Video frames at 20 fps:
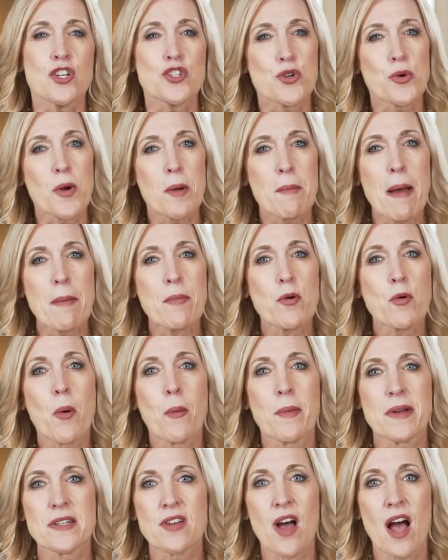Do you remember
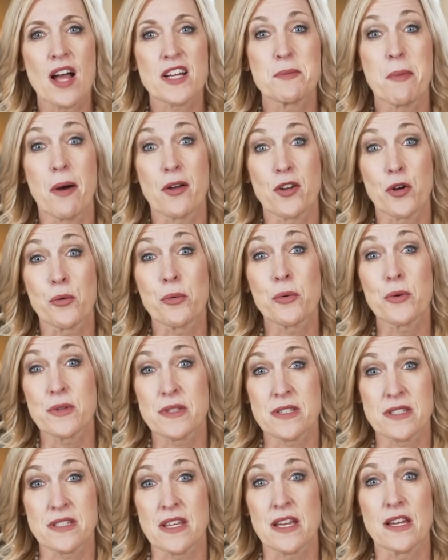when we talked about our
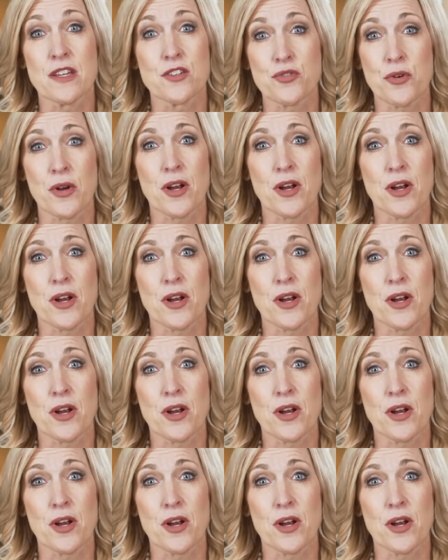root sin